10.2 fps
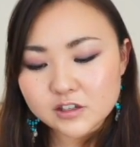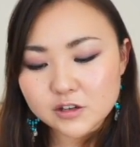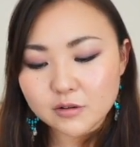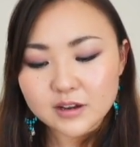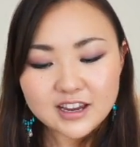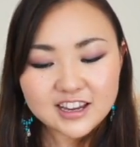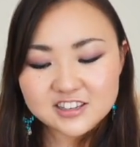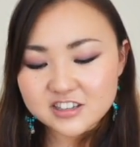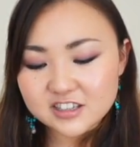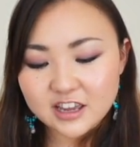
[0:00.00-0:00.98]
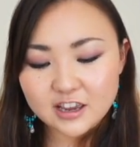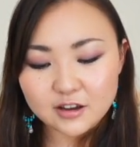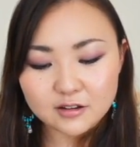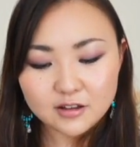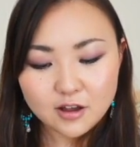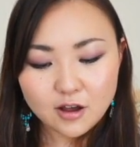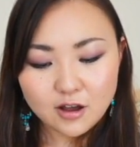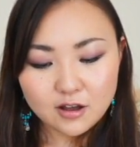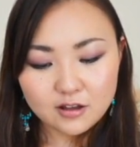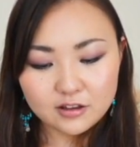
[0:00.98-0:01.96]
So it's just like
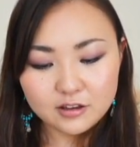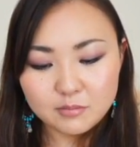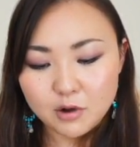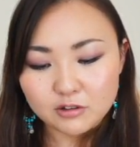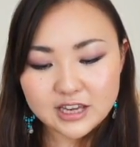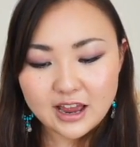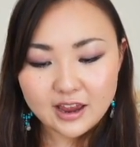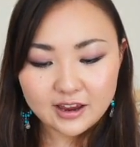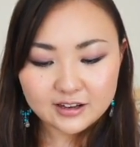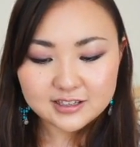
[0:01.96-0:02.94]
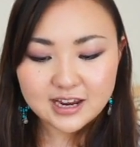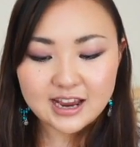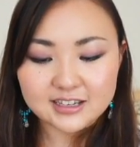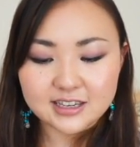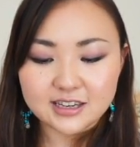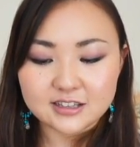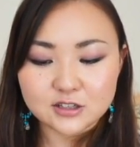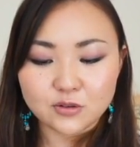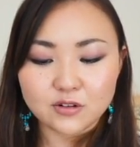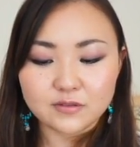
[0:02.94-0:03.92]
a multitasking
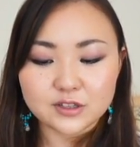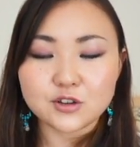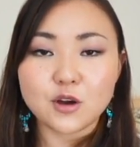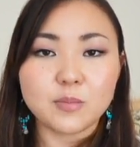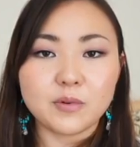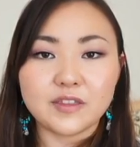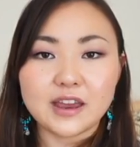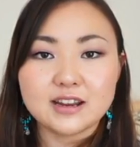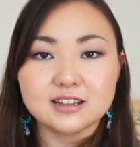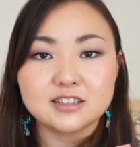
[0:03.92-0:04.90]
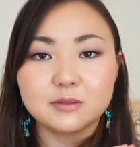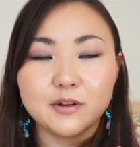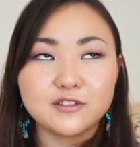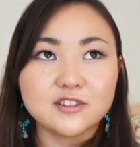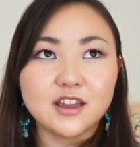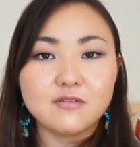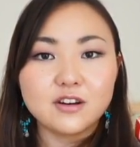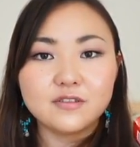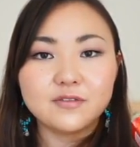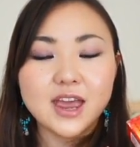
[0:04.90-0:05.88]
sort of a soap that is supposed to get
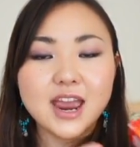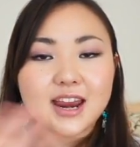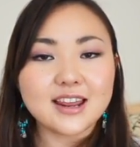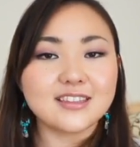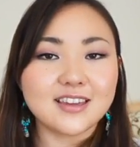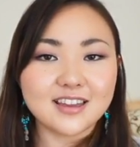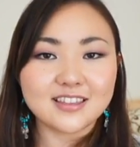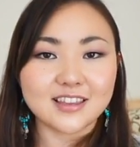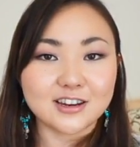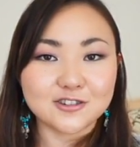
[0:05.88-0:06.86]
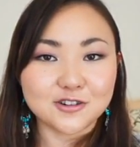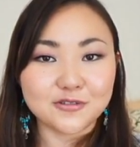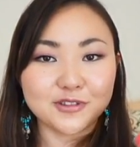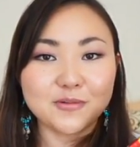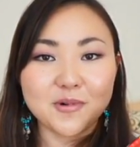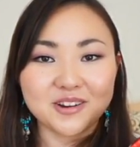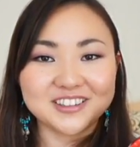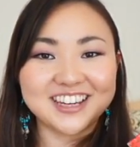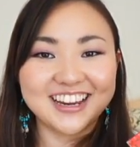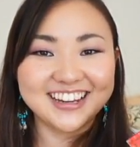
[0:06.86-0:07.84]
rid of anything that you don't really
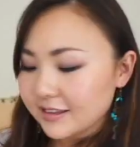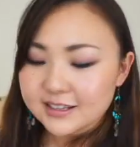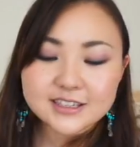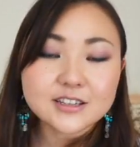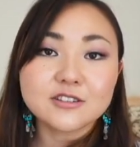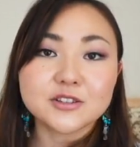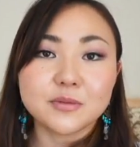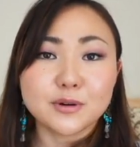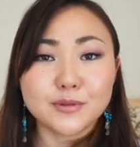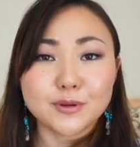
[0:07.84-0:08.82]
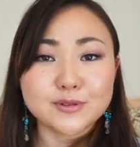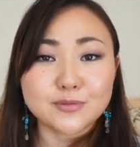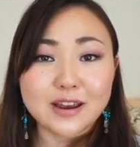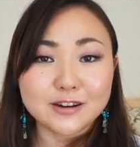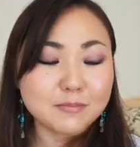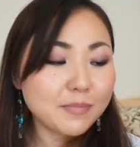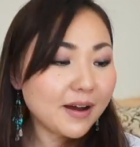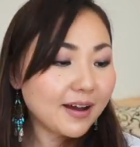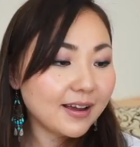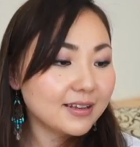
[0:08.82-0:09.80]
want. This is also one of those random
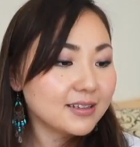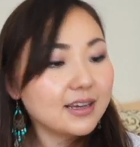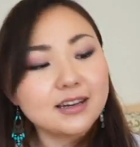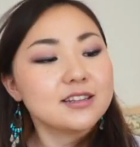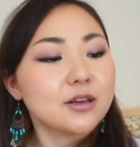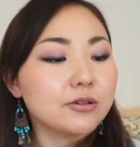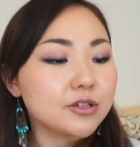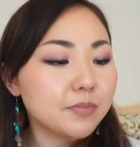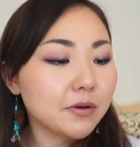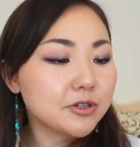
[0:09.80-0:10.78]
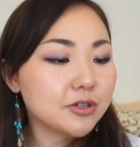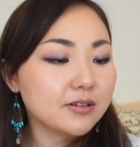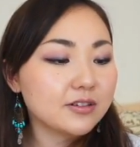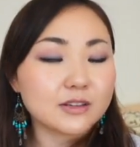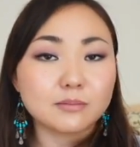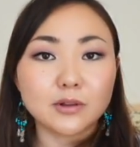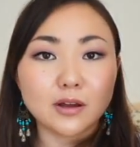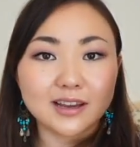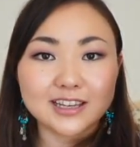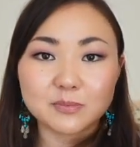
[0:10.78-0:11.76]
buys. It is Ocean Potion
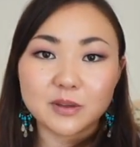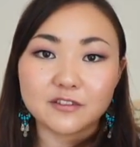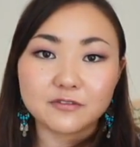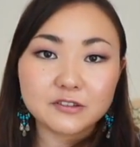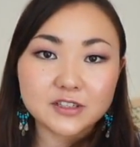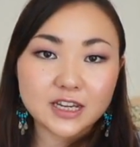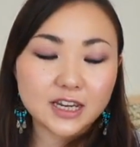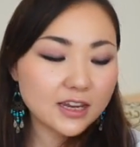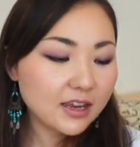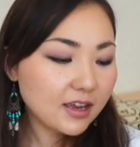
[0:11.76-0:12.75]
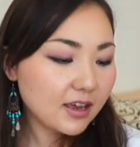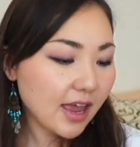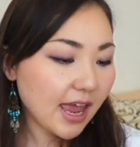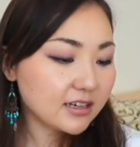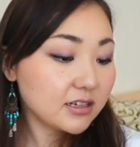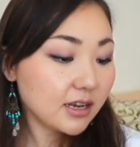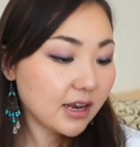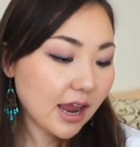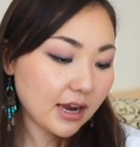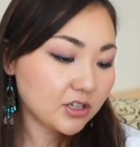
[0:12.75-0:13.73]
Sunblock SPF 50
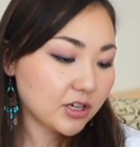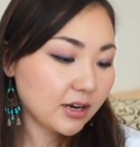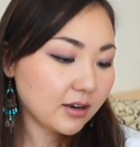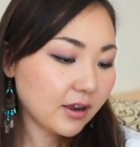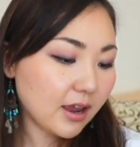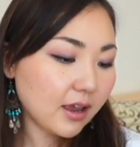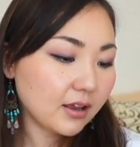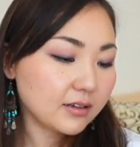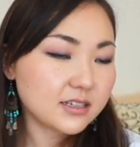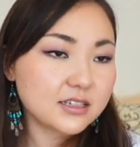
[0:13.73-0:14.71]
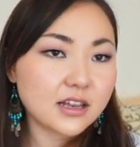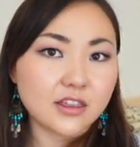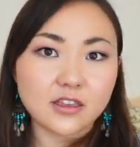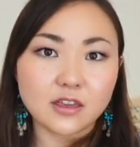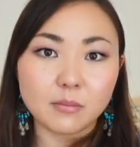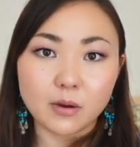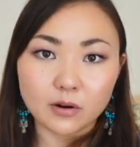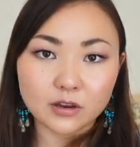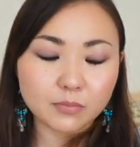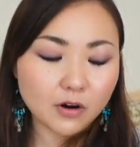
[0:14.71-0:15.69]
Anti-Aging, and this is, I think,
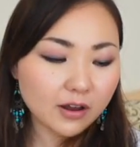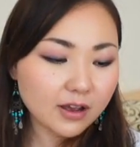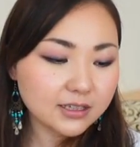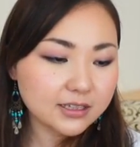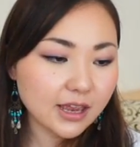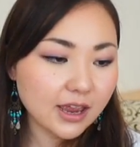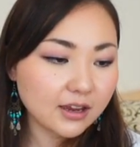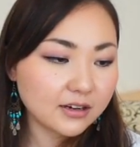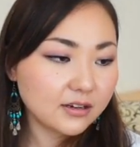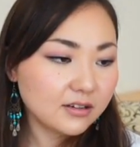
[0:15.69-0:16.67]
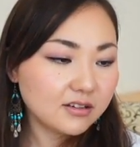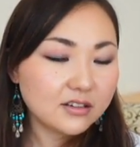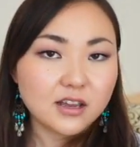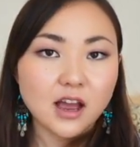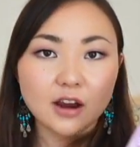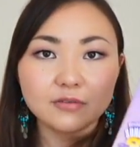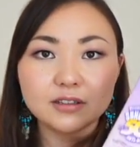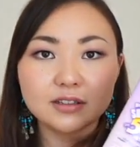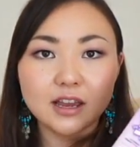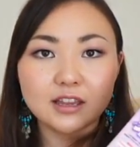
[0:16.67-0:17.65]
American product, and I
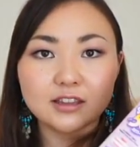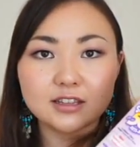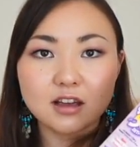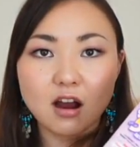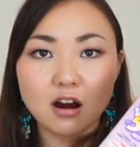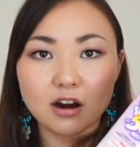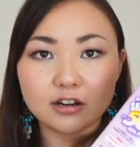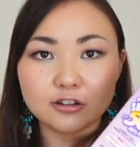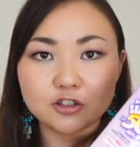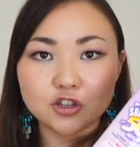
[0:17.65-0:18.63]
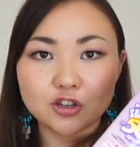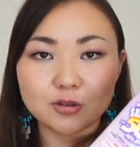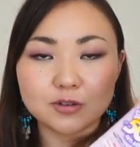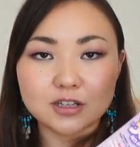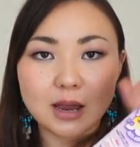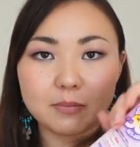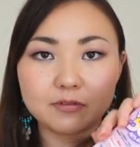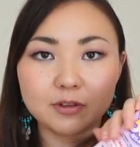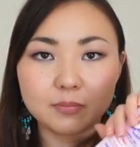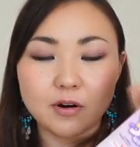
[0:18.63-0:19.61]
really like this hard tube type of the